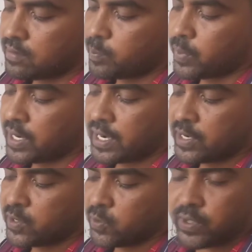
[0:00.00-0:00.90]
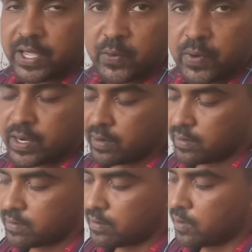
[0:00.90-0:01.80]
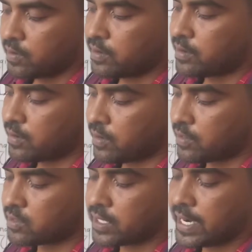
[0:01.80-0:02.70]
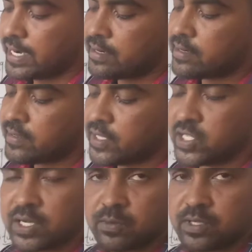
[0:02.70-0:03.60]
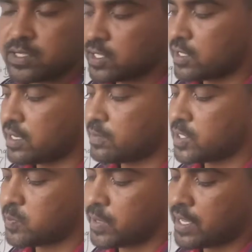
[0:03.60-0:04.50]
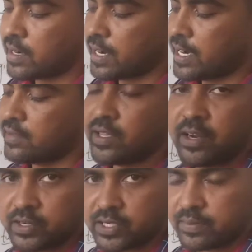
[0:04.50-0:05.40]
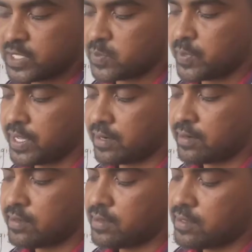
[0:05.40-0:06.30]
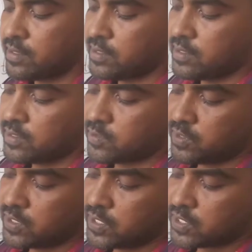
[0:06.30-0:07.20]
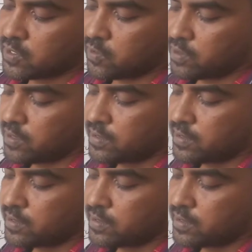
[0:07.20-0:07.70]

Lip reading: parallel to equator on north and the south, southern hemisphere and the northern hemisphere. So this is called